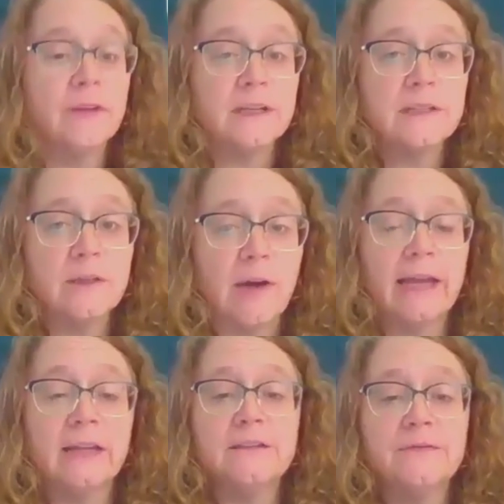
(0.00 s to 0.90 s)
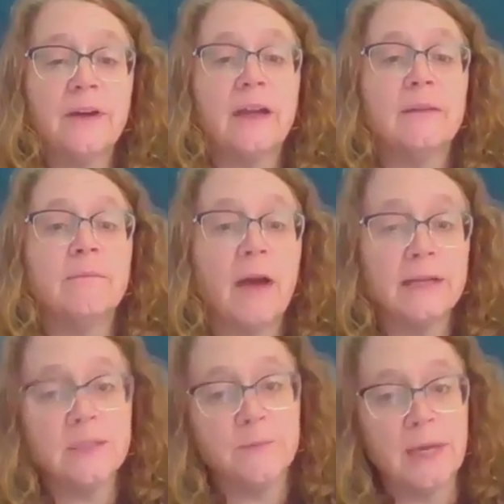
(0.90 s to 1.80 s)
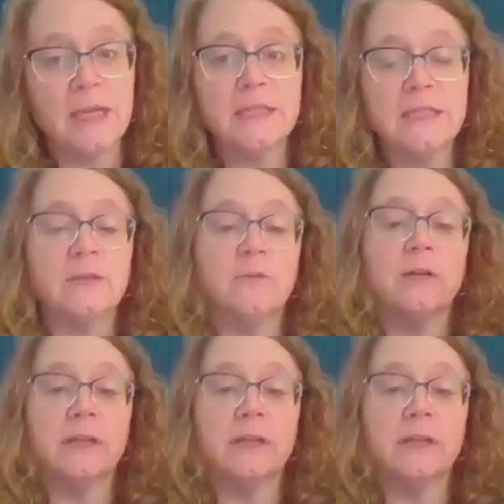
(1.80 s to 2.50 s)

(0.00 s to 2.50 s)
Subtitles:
So I had to find my space and organize